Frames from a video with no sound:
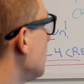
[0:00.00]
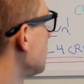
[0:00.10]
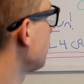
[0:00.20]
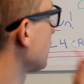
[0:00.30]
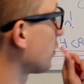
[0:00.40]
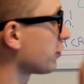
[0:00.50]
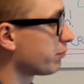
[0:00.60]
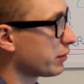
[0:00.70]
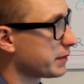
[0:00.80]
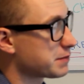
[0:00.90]
Definitely other
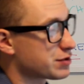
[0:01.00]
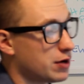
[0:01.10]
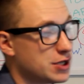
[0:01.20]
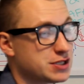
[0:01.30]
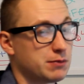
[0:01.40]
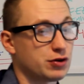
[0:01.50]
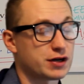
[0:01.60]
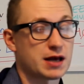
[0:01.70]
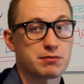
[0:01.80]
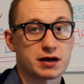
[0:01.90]
premium squads I'm
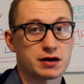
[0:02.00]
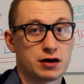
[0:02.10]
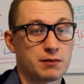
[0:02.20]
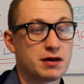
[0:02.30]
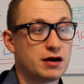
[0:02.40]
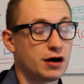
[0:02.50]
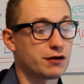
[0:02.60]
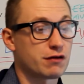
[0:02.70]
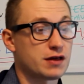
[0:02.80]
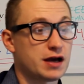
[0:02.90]
looking at picking up.
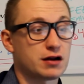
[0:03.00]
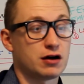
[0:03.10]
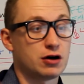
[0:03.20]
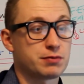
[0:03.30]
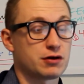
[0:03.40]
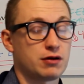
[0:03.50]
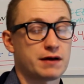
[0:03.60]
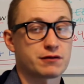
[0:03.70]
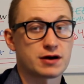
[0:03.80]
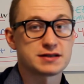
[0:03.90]
Other than that, I hope you all
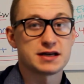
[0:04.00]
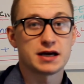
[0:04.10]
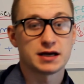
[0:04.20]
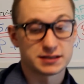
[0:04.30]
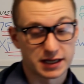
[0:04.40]
have a great day.